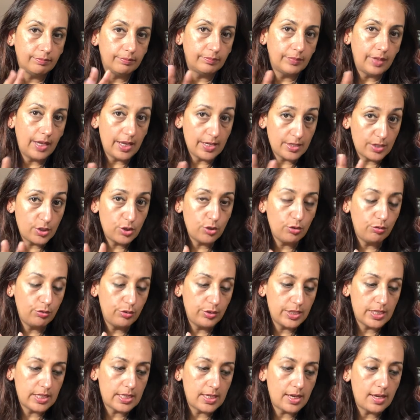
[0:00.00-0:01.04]
has 2
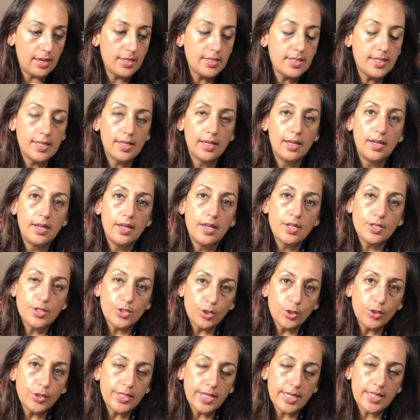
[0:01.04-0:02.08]
good stars.
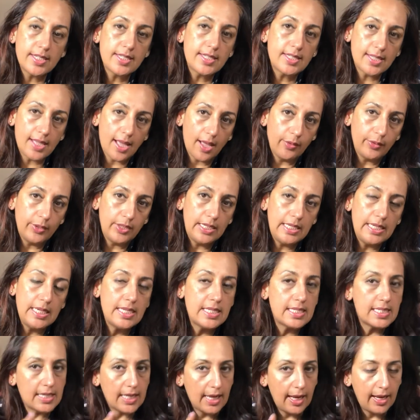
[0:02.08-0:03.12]
So does
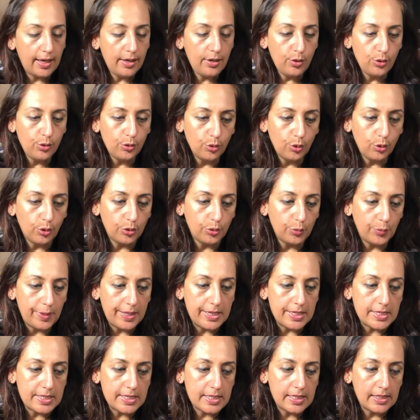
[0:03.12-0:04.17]
Southeast and
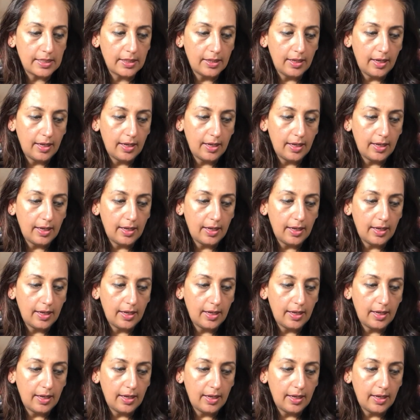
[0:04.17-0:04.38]
Northwest.